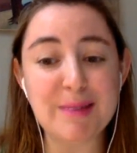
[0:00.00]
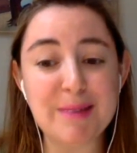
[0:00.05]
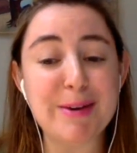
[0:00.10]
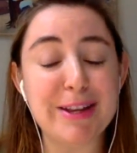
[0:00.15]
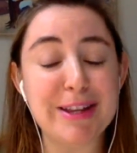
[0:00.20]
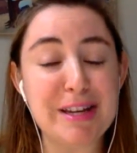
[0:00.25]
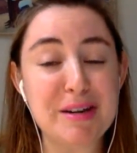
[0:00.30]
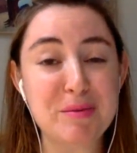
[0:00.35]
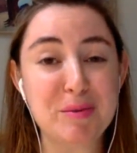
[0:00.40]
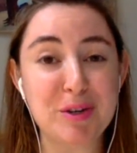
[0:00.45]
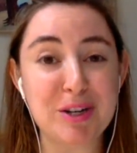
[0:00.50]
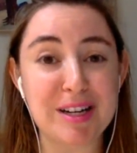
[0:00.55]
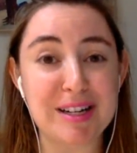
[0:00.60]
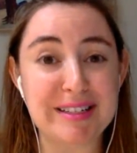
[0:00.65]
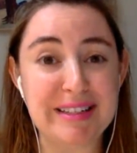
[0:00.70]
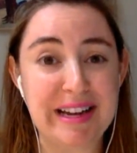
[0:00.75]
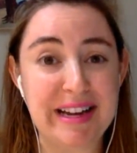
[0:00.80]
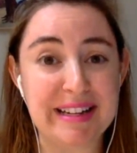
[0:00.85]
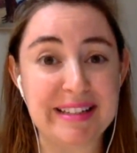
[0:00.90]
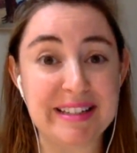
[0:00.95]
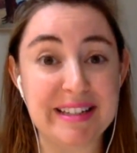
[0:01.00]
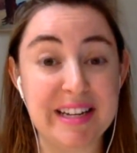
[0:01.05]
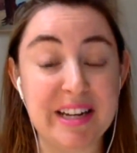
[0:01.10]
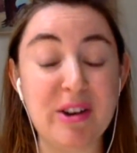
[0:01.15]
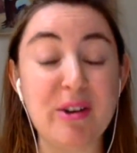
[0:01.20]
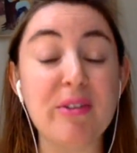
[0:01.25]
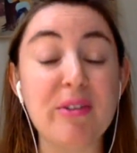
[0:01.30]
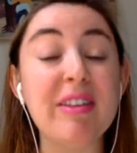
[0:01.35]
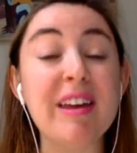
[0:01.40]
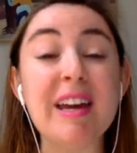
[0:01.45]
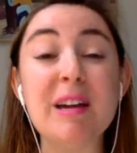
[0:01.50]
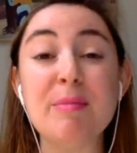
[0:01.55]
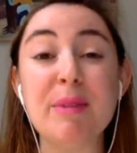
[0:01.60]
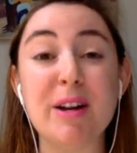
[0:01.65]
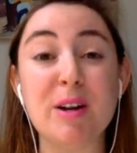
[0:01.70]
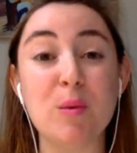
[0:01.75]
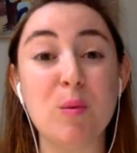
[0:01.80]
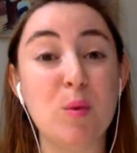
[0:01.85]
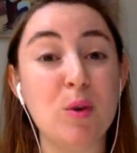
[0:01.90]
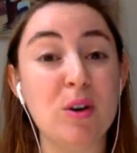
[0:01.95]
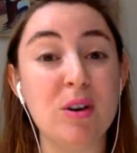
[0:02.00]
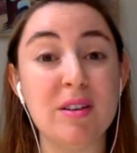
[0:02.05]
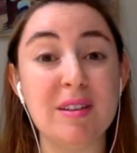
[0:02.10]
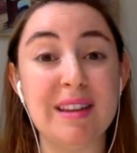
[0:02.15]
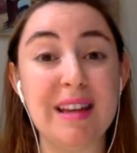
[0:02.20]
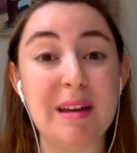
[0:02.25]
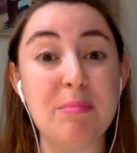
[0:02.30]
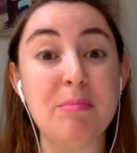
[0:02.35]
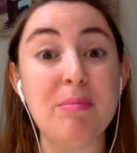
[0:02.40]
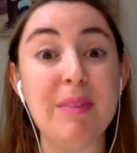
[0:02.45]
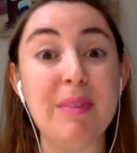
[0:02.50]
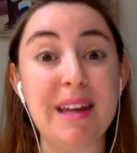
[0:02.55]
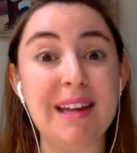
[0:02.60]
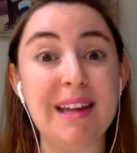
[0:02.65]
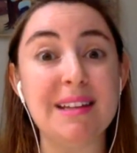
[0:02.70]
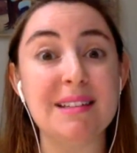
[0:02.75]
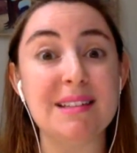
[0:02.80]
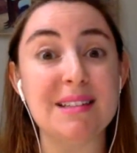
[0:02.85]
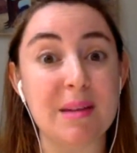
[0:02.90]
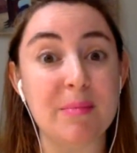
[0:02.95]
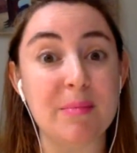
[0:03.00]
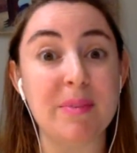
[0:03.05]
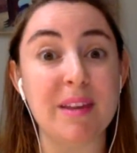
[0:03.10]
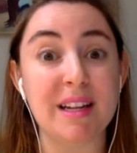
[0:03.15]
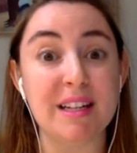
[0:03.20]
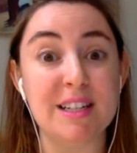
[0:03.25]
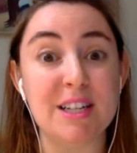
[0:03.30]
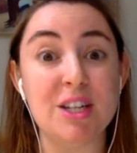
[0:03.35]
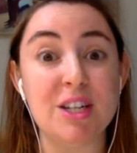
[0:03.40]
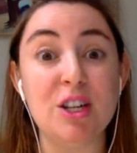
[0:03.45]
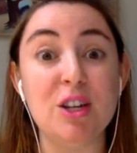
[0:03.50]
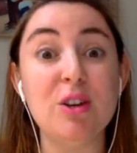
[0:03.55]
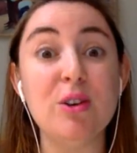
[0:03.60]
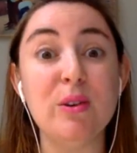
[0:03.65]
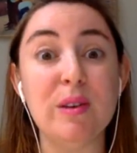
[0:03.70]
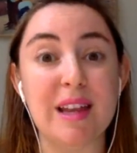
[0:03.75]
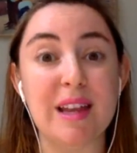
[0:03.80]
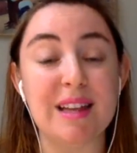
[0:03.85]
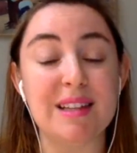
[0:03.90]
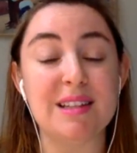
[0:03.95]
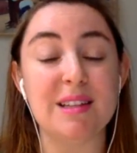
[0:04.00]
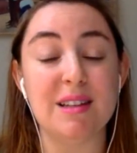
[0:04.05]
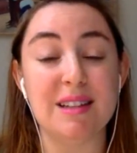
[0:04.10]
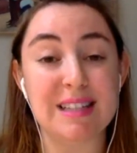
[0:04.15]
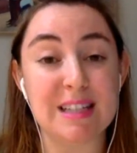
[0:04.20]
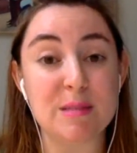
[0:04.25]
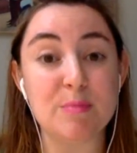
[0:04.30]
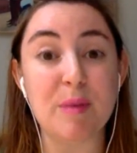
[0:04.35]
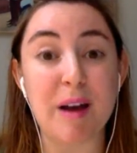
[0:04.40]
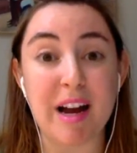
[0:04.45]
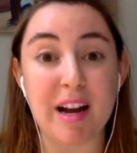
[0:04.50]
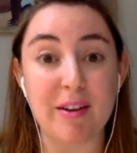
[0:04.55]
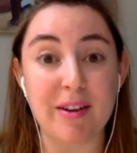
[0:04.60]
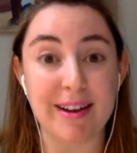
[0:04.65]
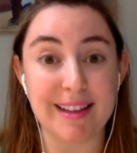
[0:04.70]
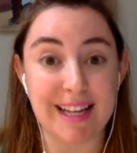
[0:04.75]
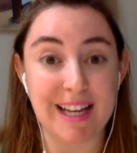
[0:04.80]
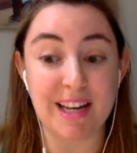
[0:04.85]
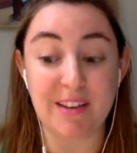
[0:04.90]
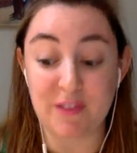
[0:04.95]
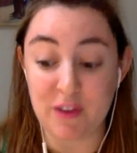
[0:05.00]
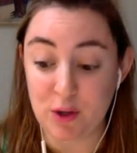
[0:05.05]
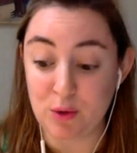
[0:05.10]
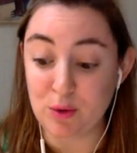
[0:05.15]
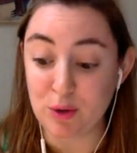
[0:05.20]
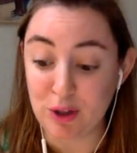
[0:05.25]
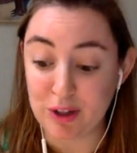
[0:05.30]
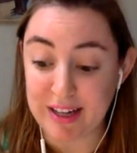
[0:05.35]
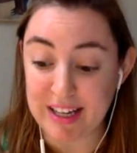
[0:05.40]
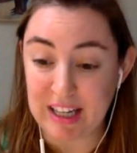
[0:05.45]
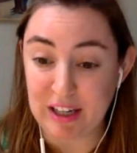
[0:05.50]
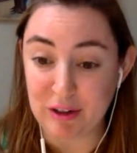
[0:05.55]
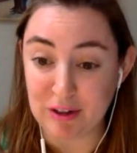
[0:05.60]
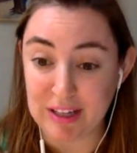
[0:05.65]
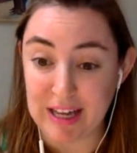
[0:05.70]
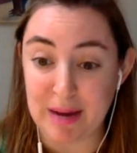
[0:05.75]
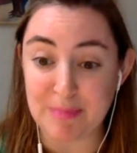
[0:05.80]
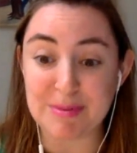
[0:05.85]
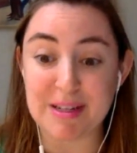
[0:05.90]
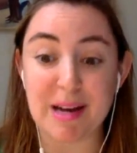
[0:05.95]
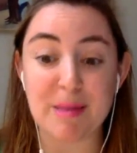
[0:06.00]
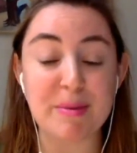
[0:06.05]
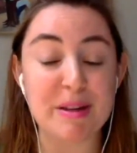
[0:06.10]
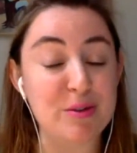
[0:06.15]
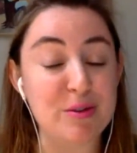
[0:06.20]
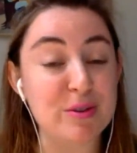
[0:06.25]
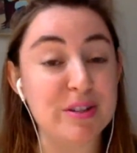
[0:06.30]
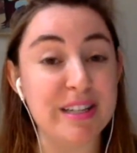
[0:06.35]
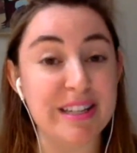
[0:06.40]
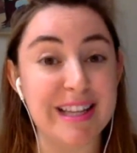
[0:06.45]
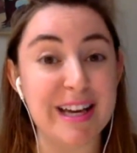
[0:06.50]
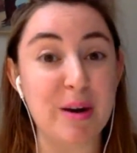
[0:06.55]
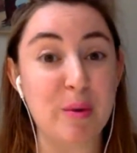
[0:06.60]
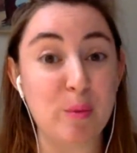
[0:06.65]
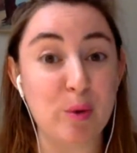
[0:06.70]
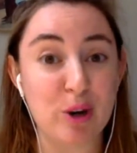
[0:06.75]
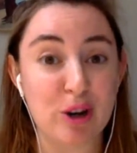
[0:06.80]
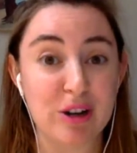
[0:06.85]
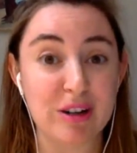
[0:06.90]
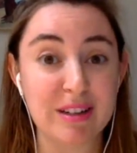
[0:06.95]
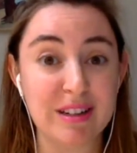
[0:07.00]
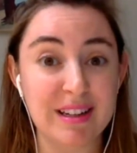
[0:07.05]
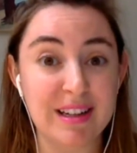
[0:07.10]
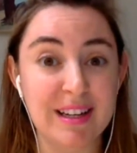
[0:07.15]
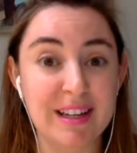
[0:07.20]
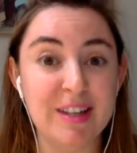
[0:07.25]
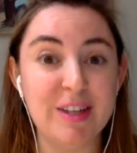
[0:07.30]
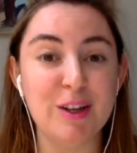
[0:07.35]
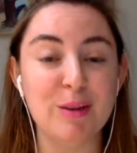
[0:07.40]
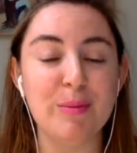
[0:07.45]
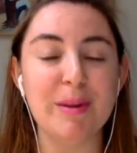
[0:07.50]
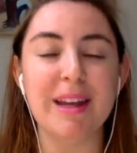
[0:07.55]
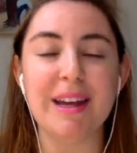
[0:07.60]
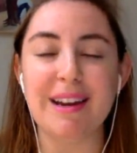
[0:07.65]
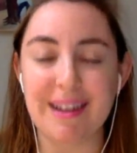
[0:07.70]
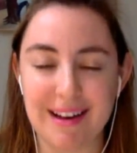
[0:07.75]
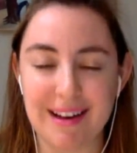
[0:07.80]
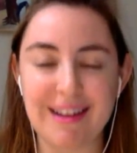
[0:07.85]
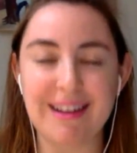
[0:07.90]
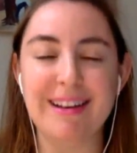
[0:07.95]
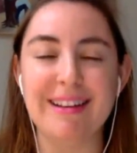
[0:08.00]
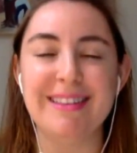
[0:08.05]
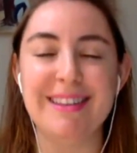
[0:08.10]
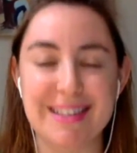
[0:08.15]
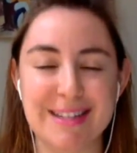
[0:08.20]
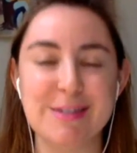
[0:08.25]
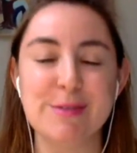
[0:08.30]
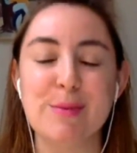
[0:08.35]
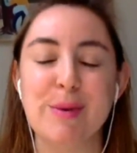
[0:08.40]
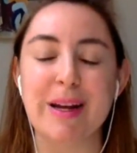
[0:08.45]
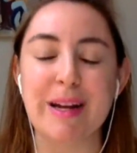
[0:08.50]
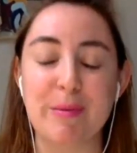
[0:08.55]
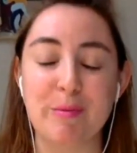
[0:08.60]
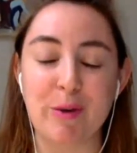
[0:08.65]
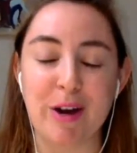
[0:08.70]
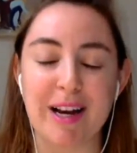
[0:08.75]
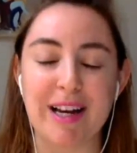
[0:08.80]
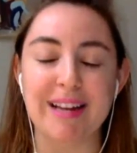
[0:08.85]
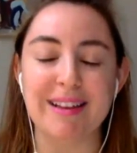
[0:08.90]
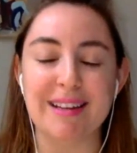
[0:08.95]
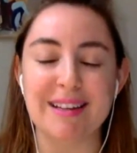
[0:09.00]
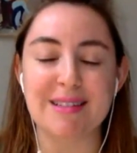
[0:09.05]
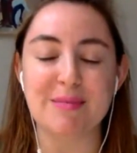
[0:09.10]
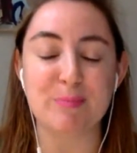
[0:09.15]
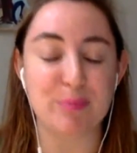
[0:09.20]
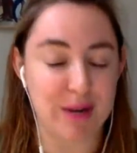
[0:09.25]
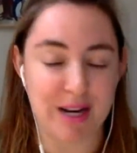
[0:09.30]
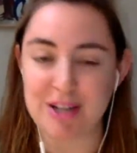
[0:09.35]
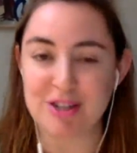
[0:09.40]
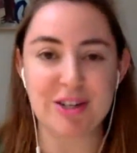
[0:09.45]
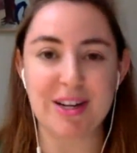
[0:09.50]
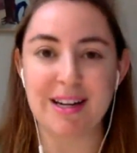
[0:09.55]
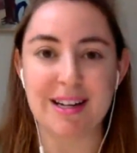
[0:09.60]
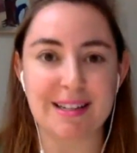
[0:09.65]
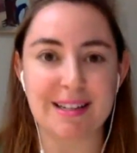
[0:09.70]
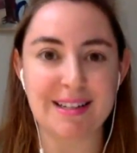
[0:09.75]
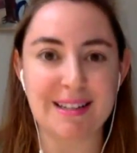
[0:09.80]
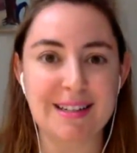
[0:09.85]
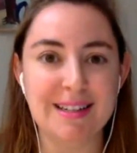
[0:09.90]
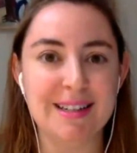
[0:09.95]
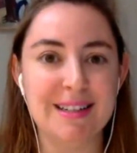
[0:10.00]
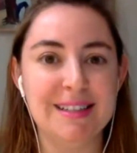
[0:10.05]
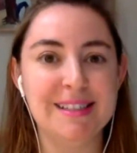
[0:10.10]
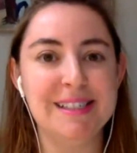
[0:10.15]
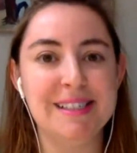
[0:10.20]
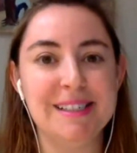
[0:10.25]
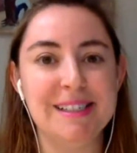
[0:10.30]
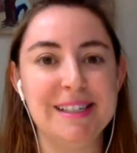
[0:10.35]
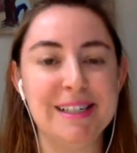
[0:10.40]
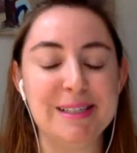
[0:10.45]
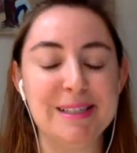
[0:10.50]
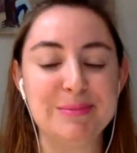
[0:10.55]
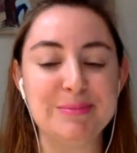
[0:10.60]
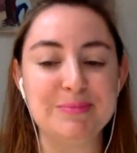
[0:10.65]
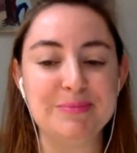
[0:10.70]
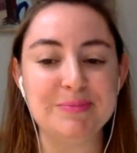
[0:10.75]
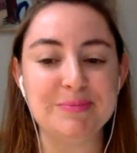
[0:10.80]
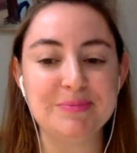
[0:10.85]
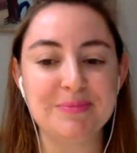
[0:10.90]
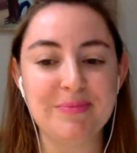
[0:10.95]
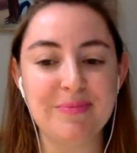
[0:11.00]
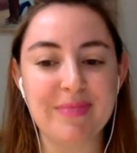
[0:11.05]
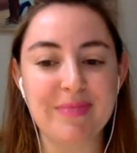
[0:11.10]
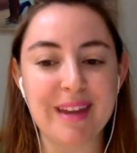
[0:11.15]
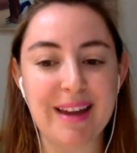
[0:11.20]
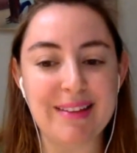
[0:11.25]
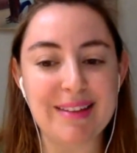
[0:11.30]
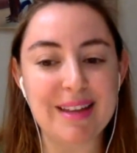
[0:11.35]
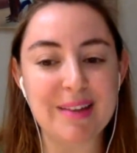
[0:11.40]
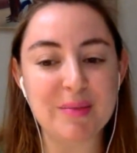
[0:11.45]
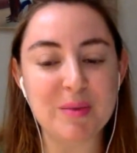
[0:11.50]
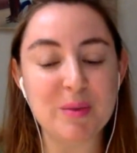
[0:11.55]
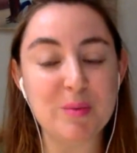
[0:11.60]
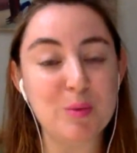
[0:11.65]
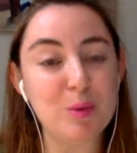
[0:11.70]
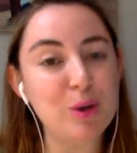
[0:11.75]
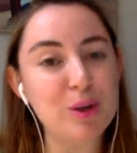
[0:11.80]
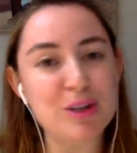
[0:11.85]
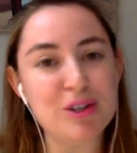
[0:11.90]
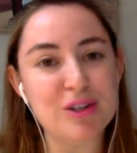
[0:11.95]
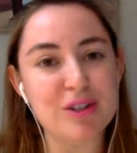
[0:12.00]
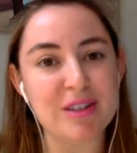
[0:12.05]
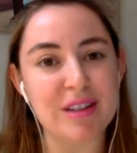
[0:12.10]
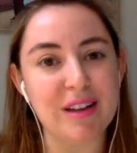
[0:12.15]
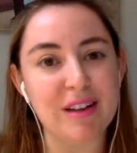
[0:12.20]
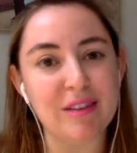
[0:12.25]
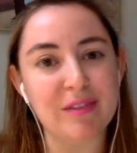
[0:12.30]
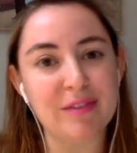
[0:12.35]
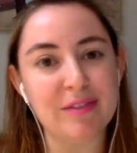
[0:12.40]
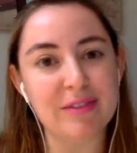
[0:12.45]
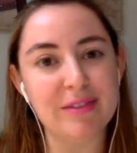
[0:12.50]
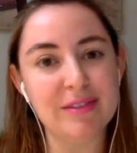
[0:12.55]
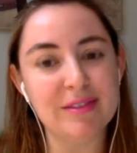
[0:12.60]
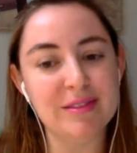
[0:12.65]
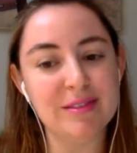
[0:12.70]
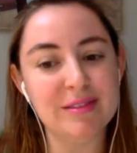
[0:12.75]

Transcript: about that word audacity, or think about a word that means something to you that's inspiring, that if you look at your laptop and you see that word, you'll be like, this is why I'm writing this project. And then reward yourself.